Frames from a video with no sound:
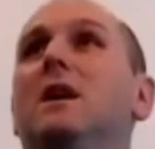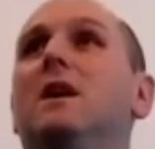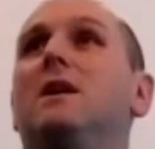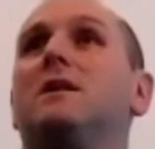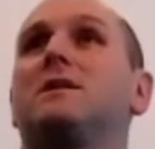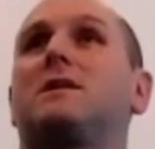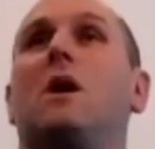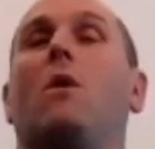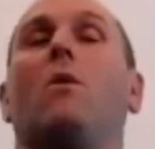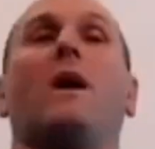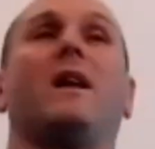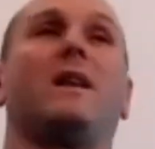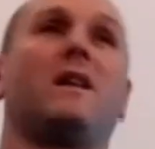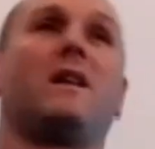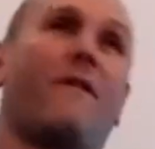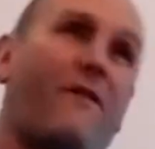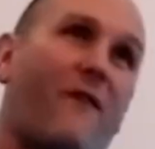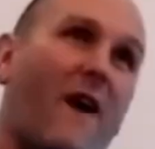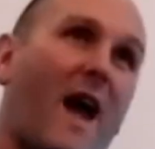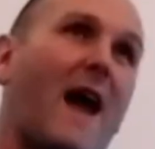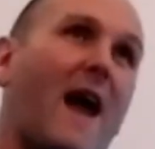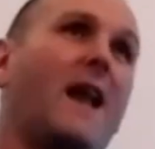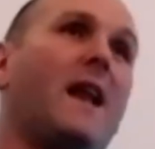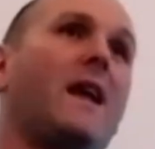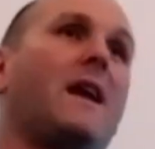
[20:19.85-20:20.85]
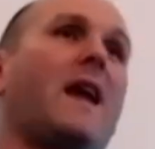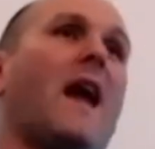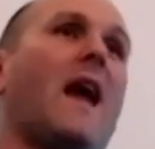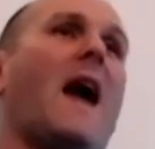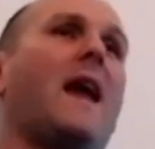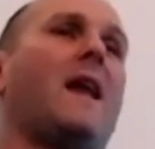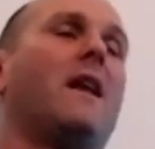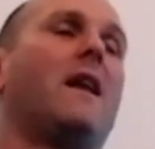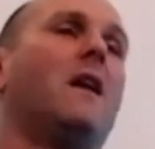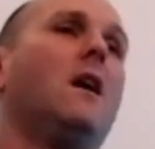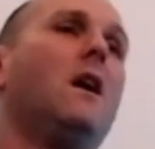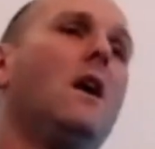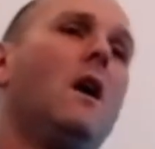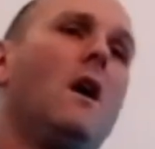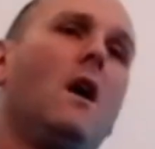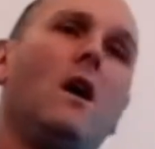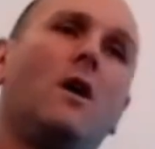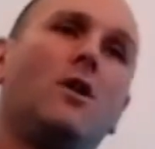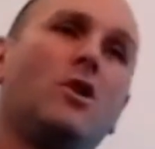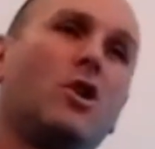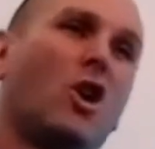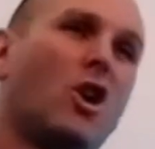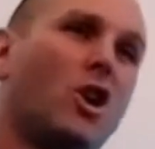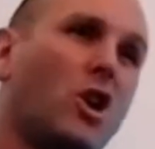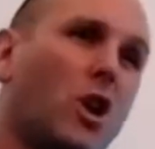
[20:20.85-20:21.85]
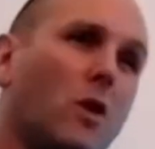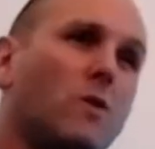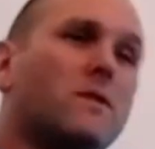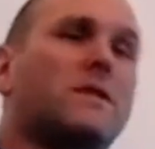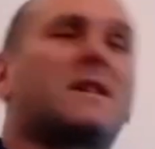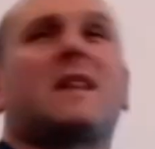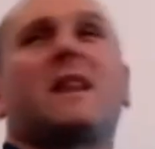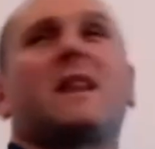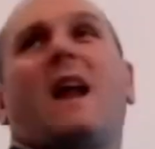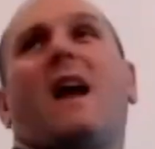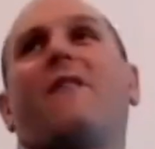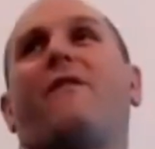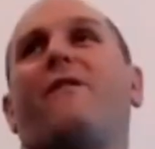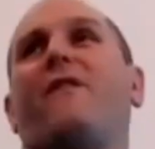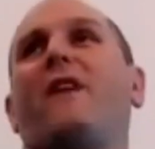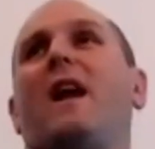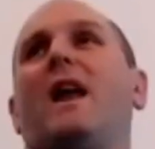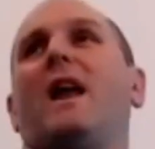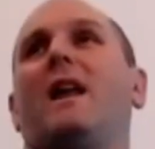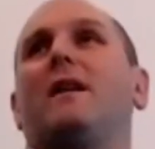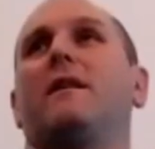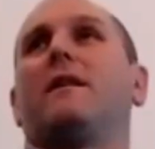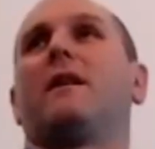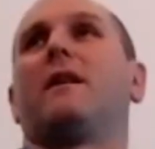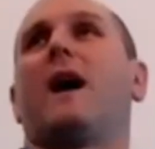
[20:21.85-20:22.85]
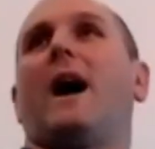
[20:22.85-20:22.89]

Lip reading: So when you fail again, you're used to that feeling,